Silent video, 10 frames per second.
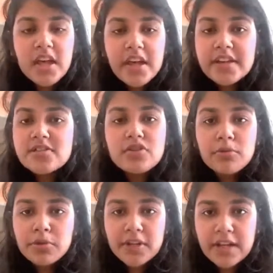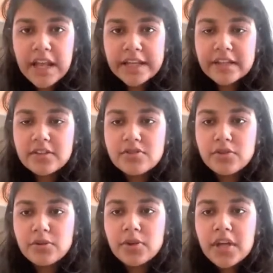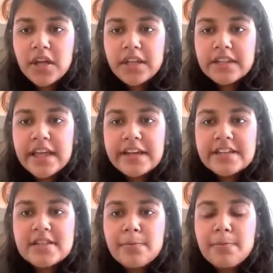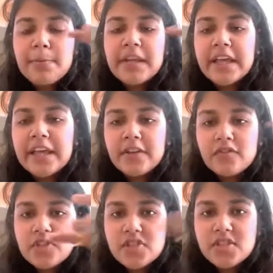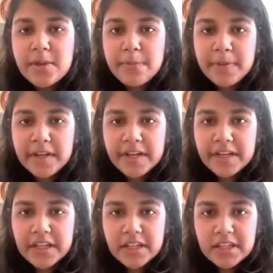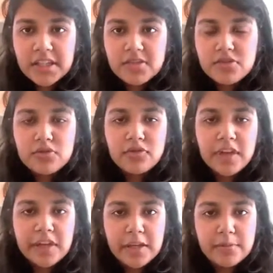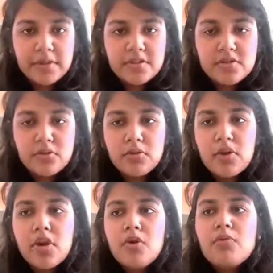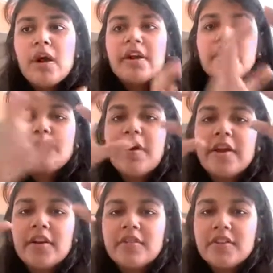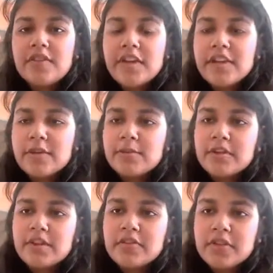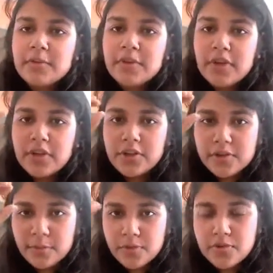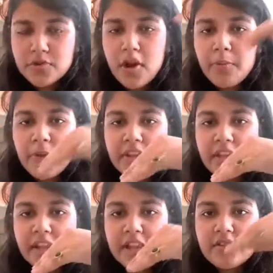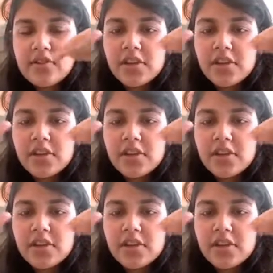it is no more a line, so there is a plane which is separating these two variables. So one part of the variable will be on, suppose, top, and then